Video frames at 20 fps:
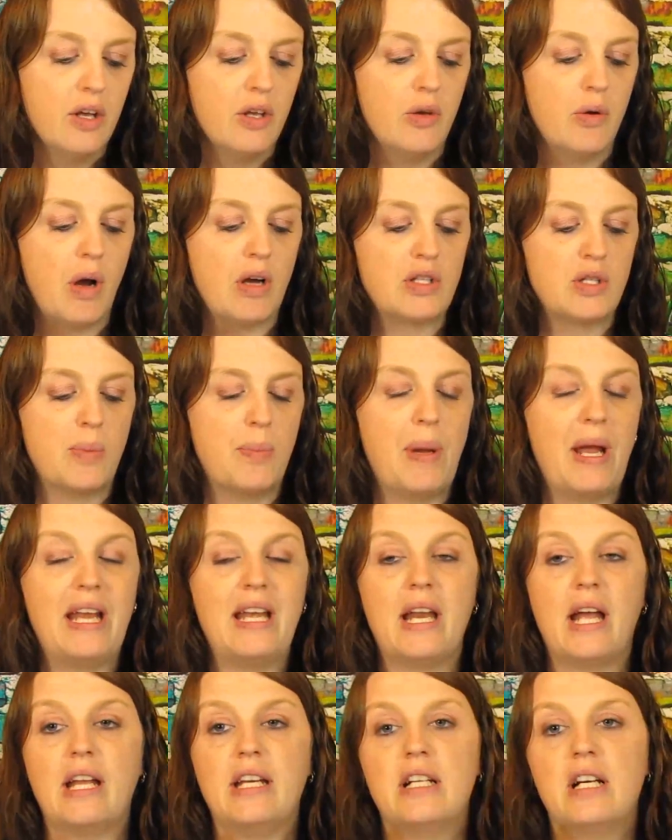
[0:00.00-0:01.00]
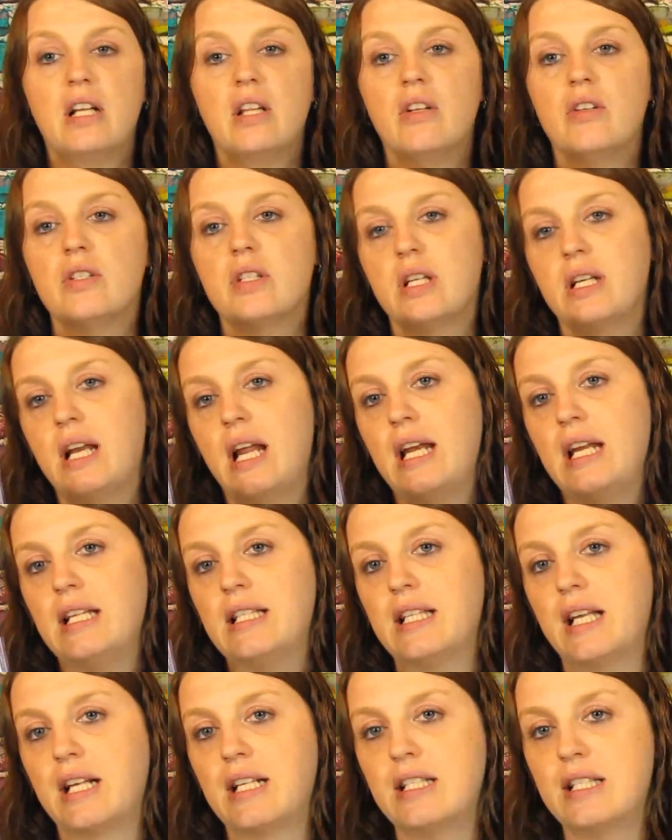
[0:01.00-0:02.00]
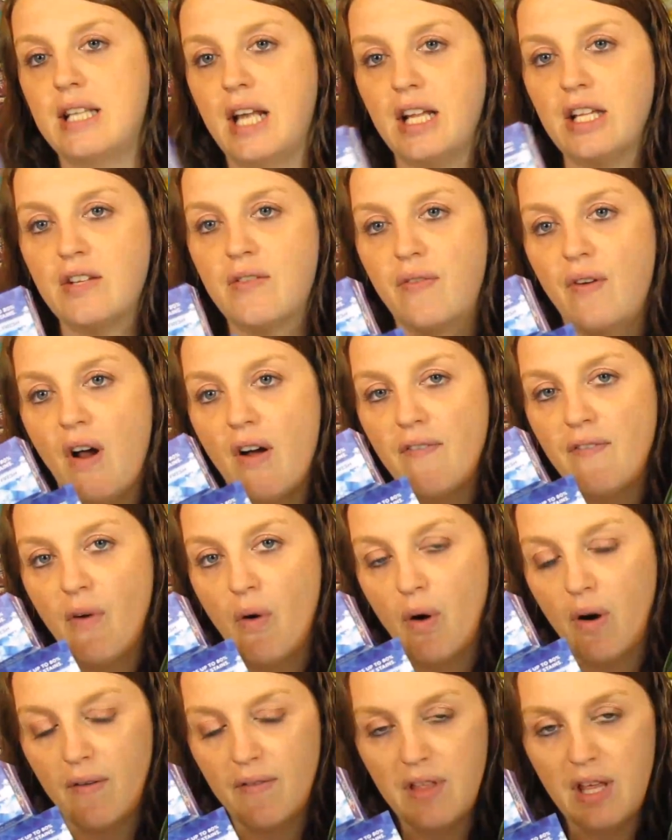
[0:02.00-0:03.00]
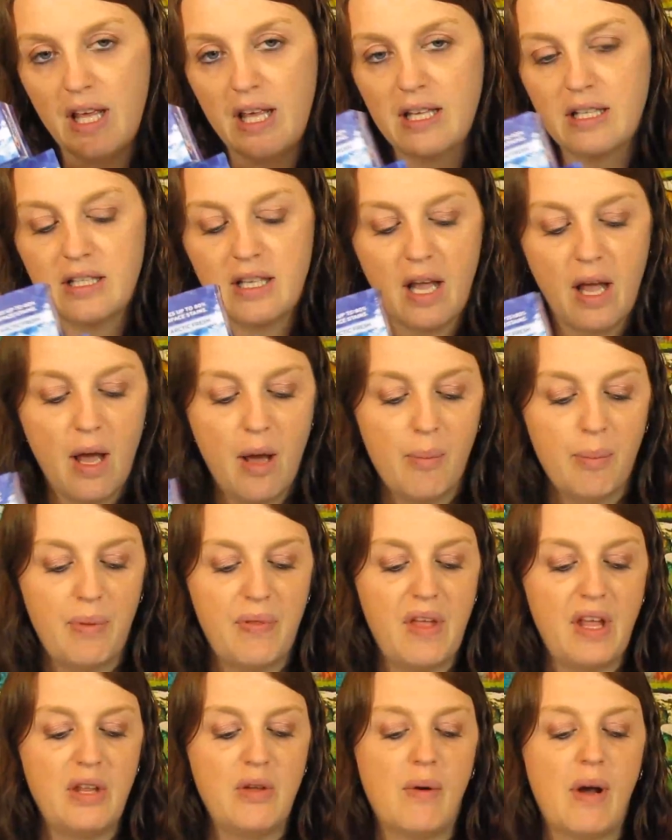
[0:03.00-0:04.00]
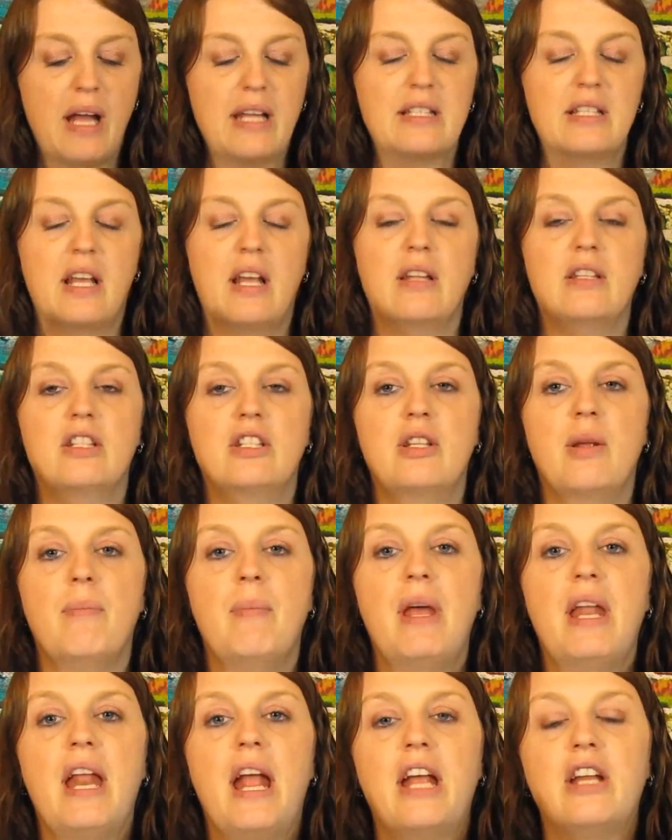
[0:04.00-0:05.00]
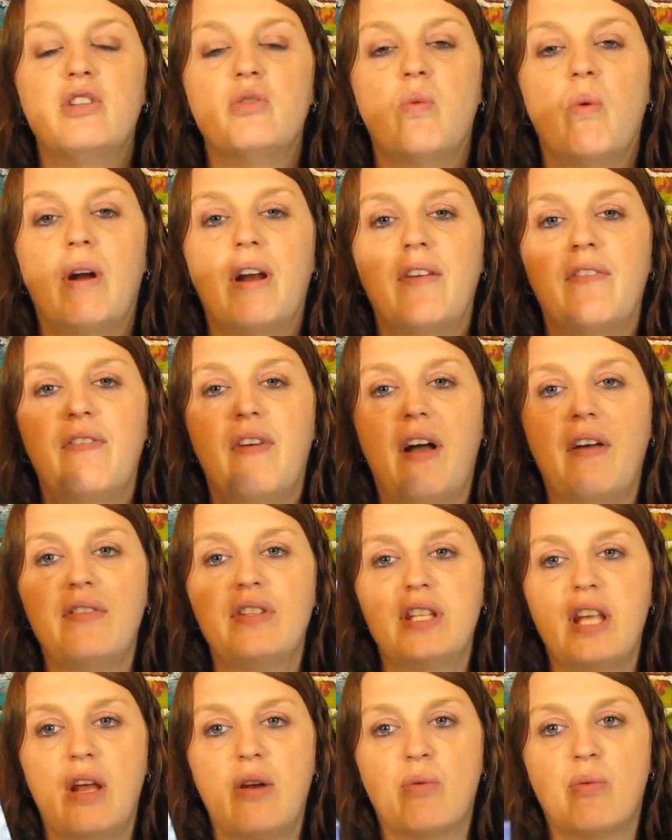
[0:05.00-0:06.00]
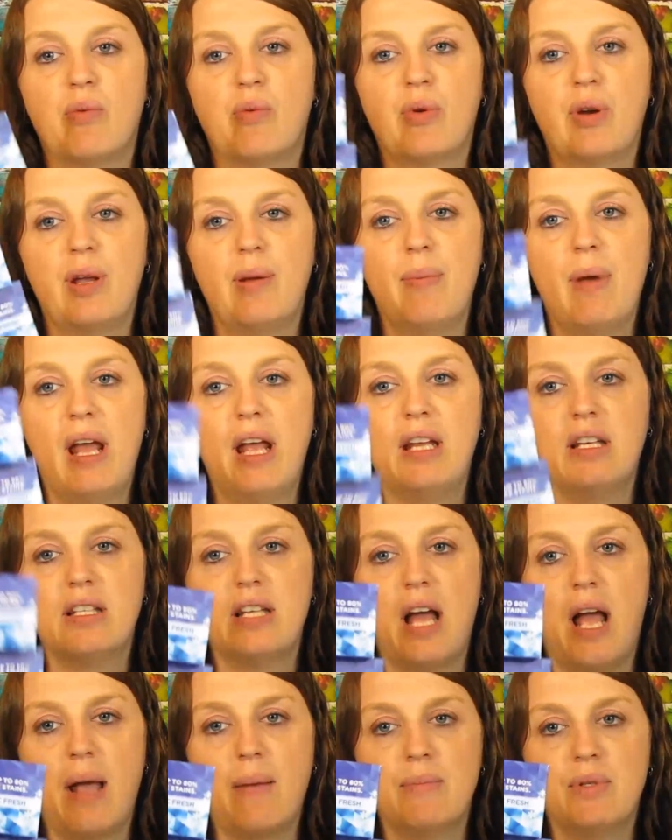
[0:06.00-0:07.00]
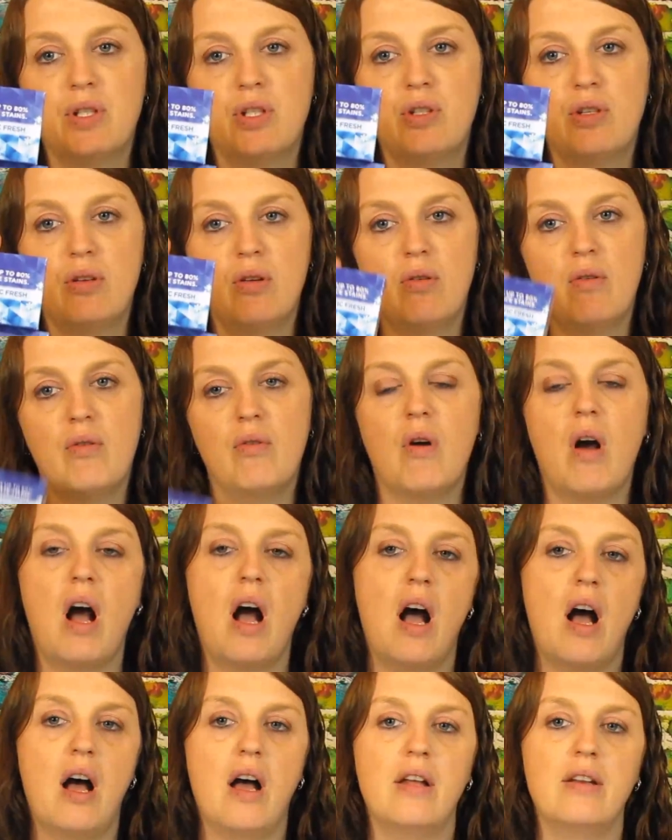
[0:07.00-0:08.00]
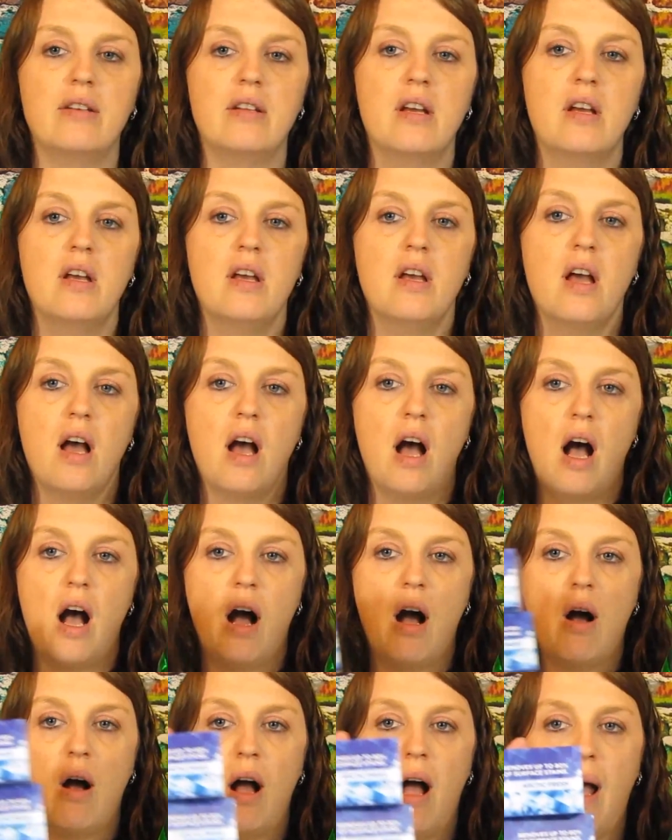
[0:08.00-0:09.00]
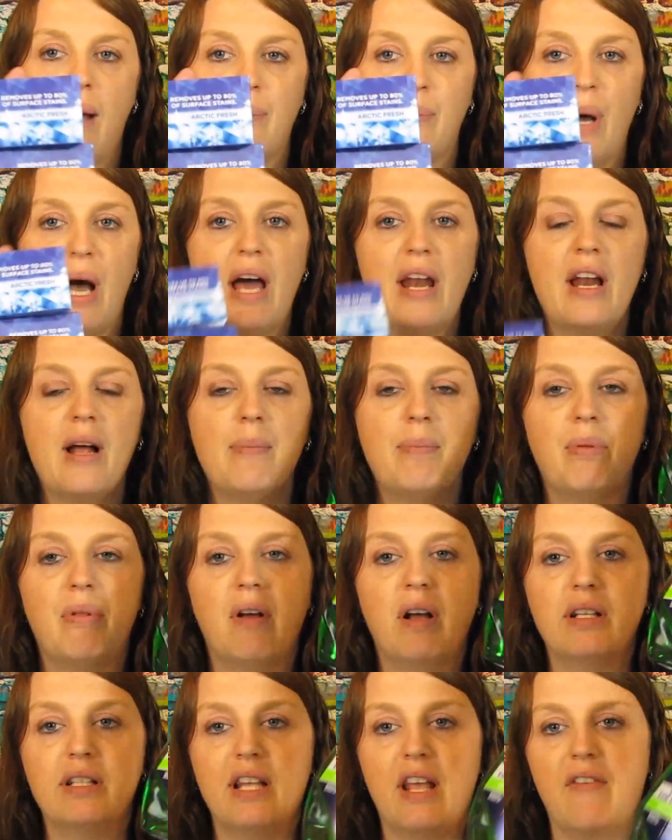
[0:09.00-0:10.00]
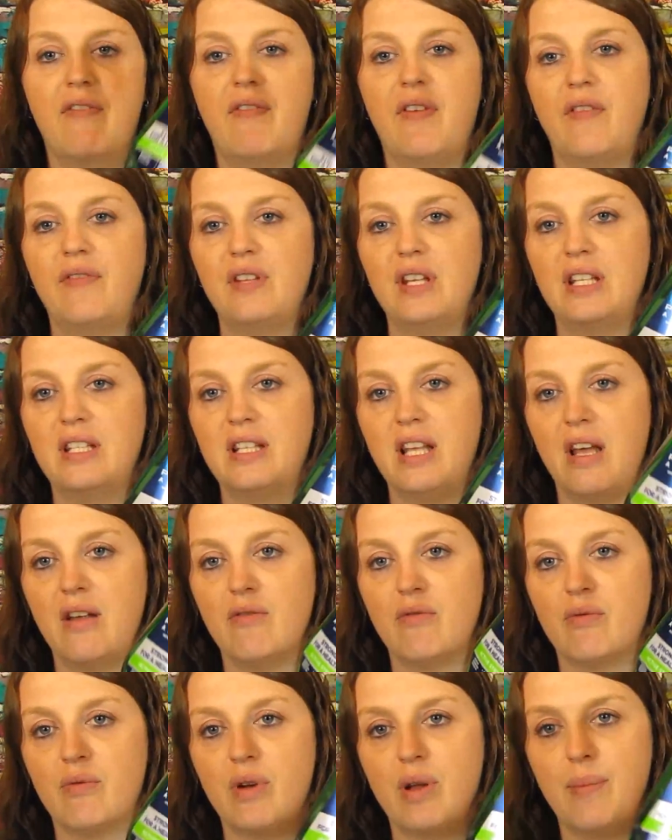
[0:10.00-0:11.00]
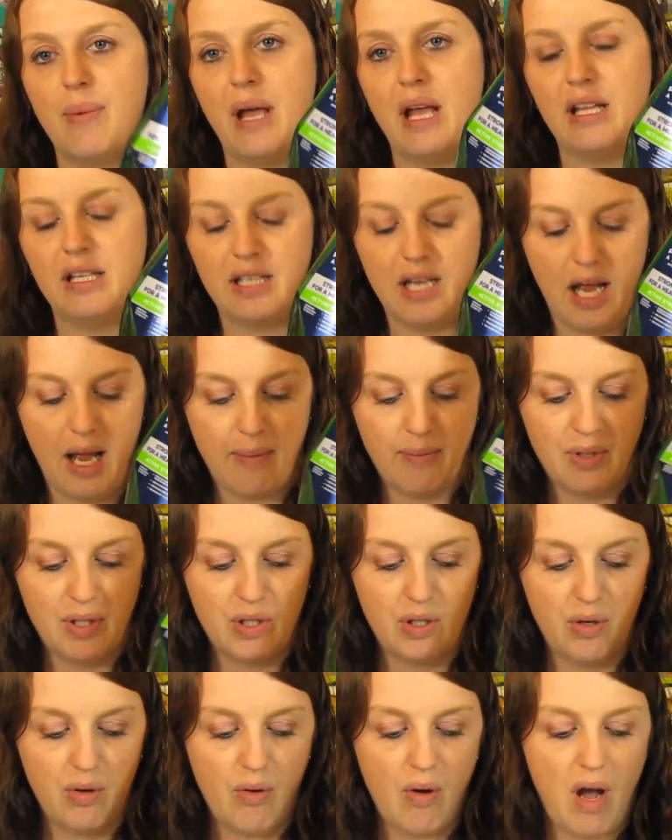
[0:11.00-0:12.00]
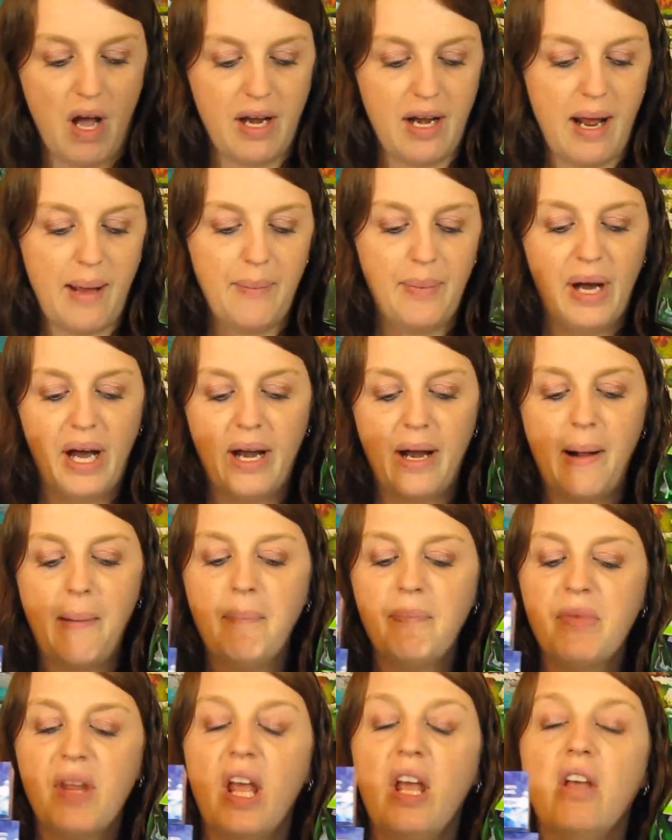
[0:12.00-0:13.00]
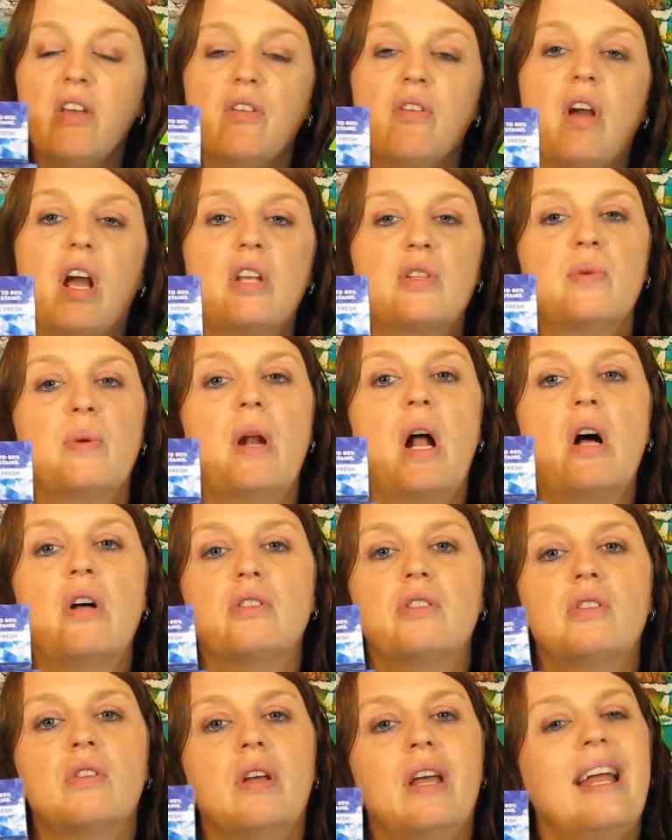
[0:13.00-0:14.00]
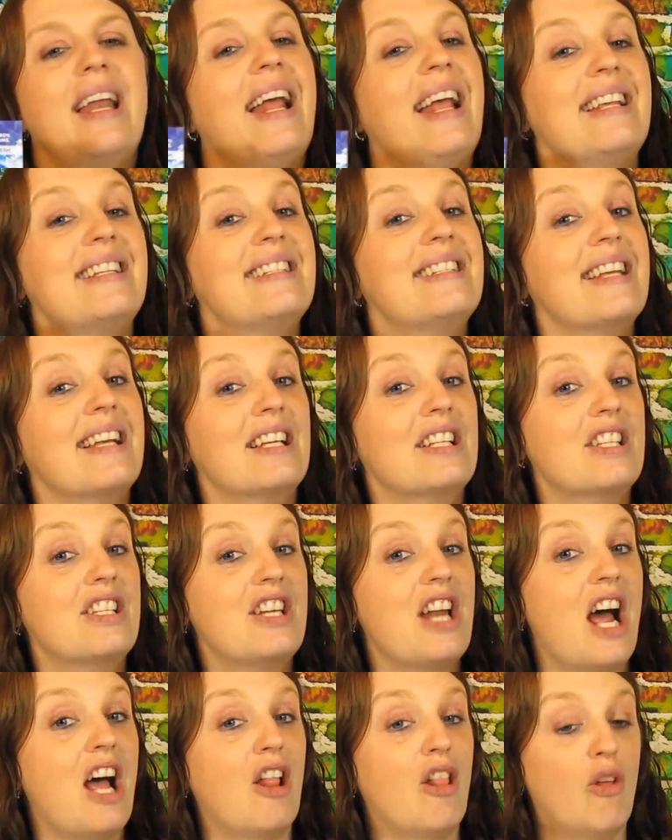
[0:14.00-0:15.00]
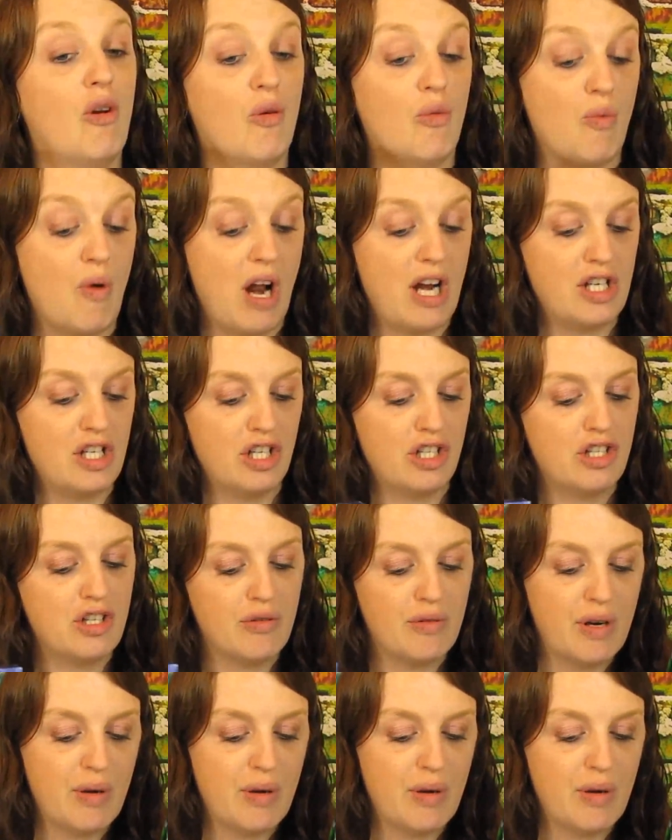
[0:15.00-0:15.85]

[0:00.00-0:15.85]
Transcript: You guys are paying $9.96 for all four of these, but then you guys can submit a 25 cent rebate times two on uh, Ibotta plus a 50 cent rebate times two on Ibotta. You guys would also get a $6 register